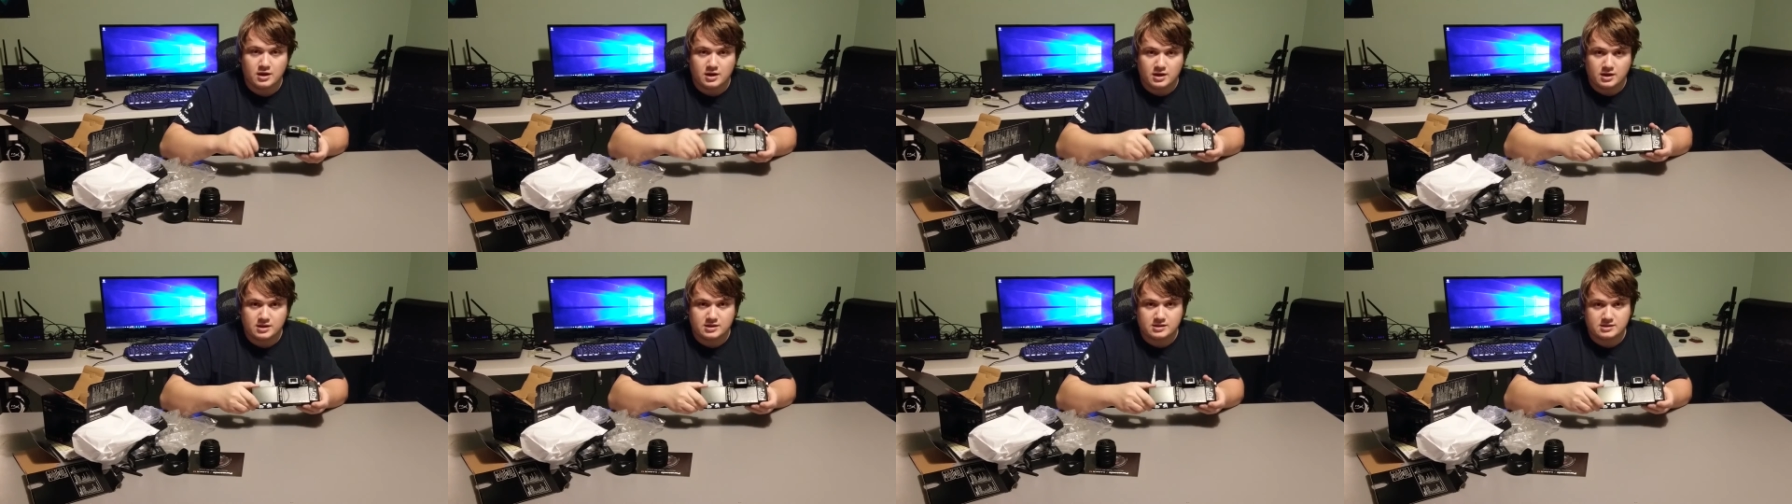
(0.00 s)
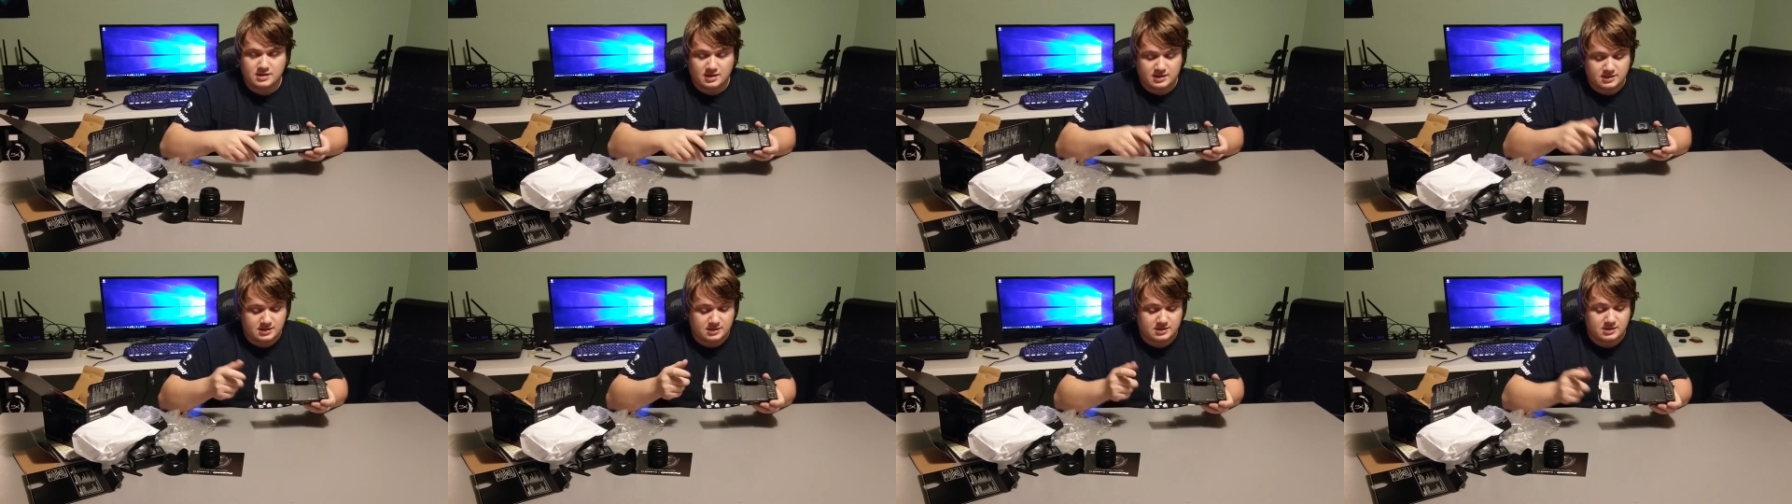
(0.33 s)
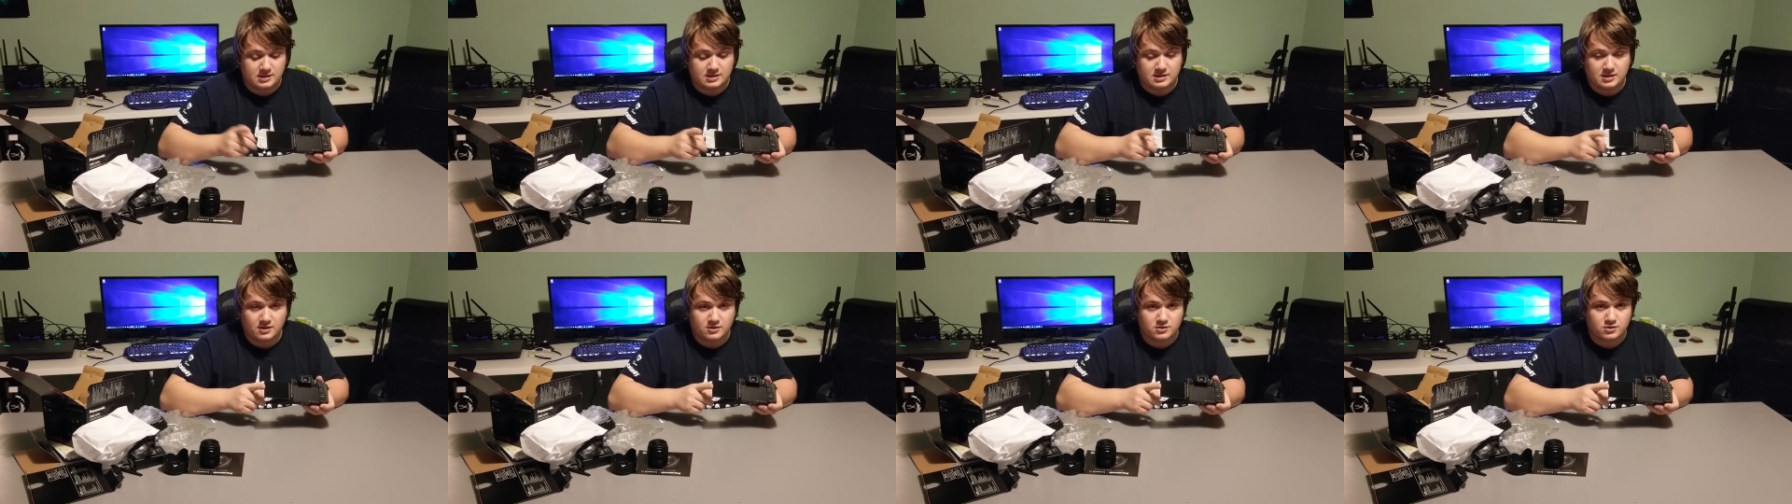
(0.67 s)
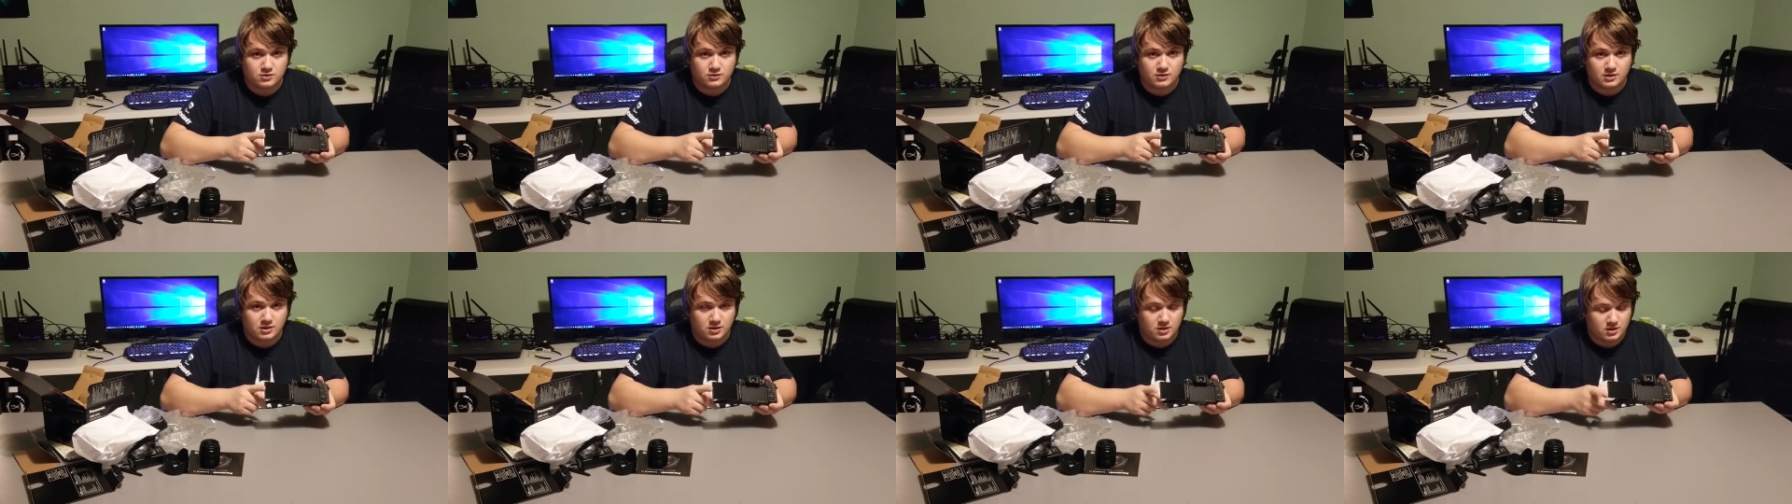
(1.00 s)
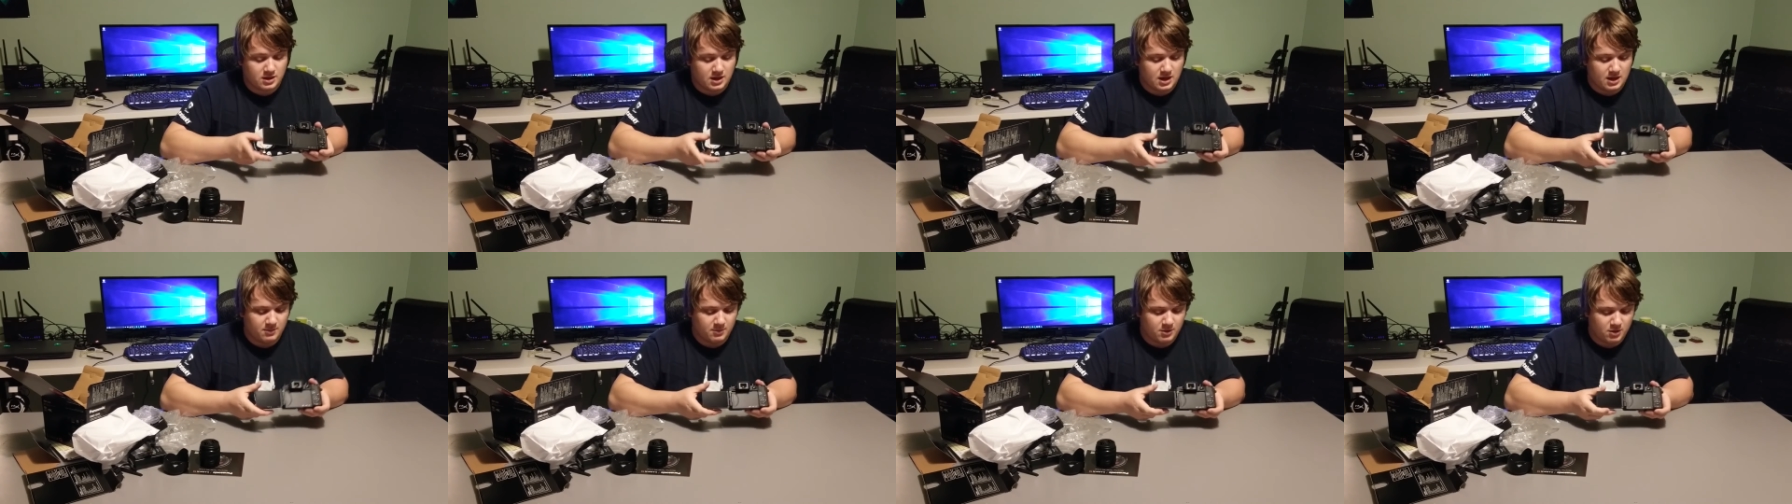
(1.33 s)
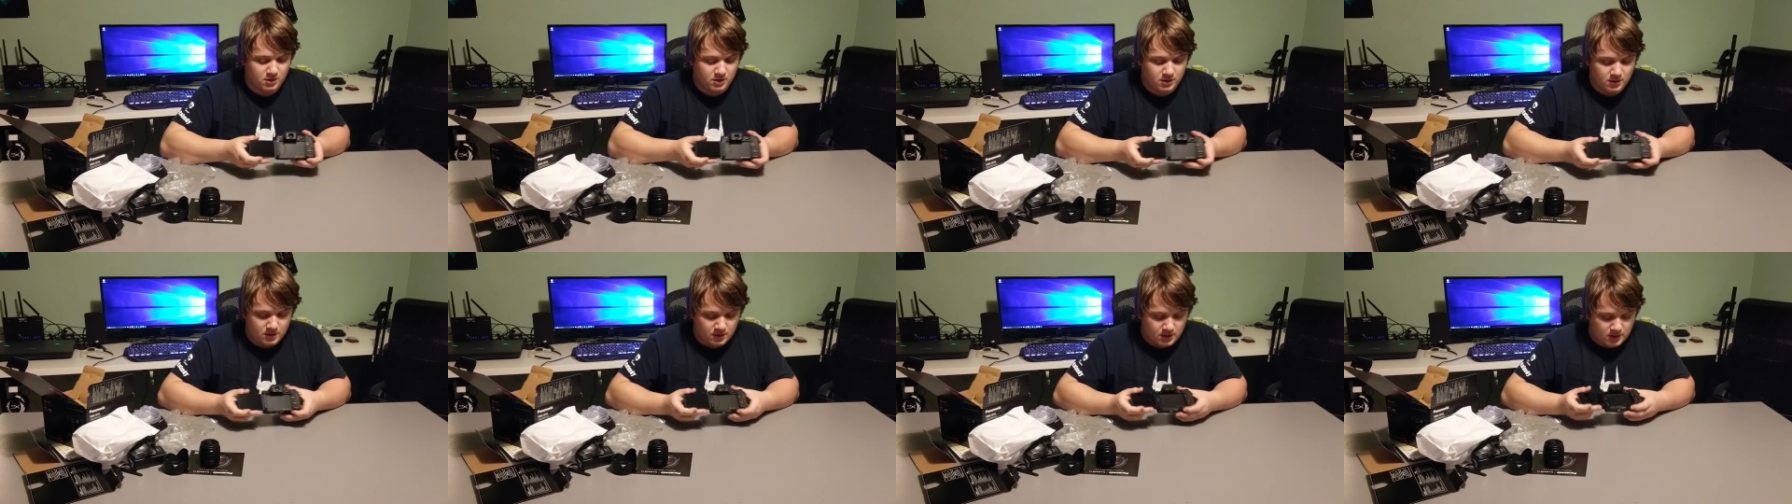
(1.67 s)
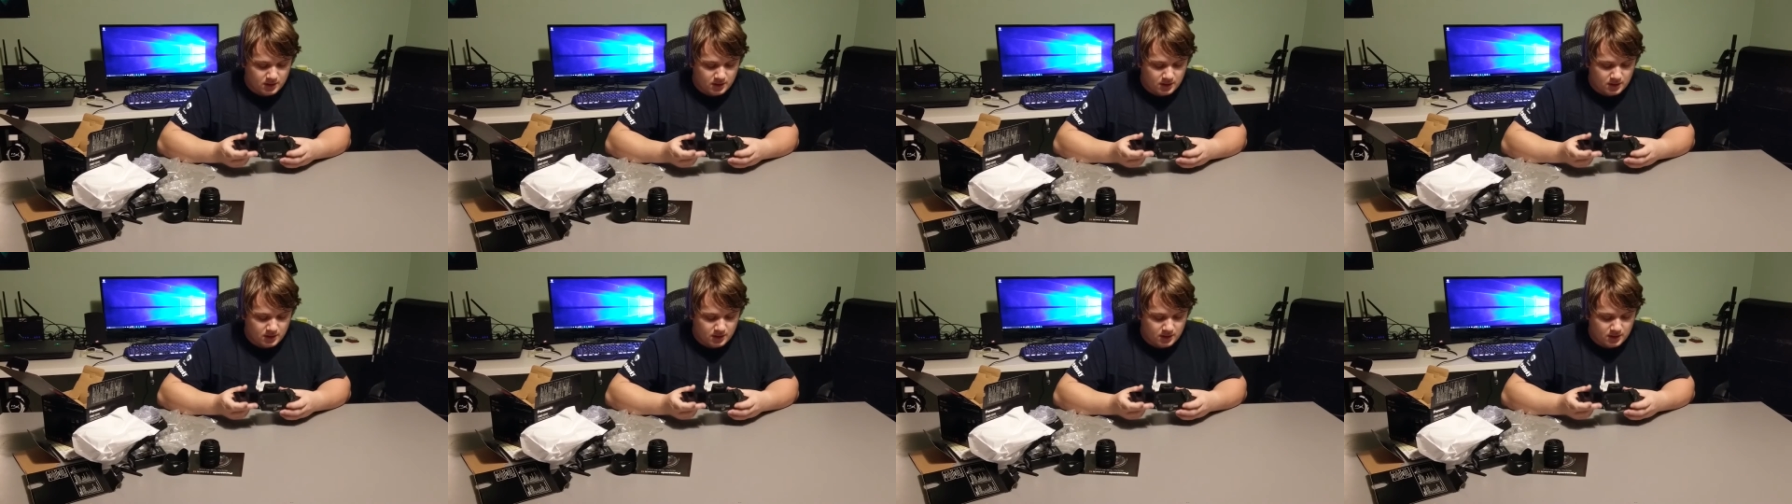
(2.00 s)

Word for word: It is nice to see a touchscreen on a camera.